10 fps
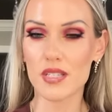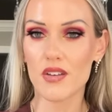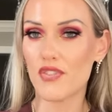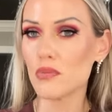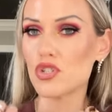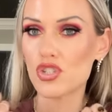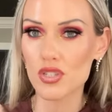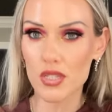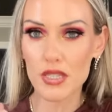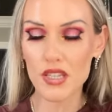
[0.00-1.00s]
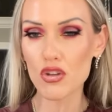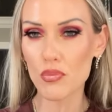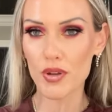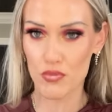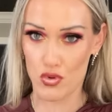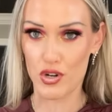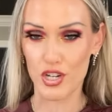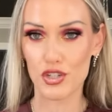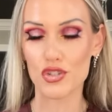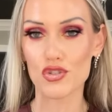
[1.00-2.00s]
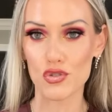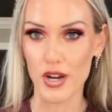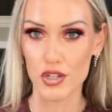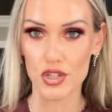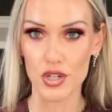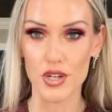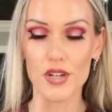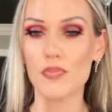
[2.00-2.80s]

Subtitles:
if it was just a little bit more structured,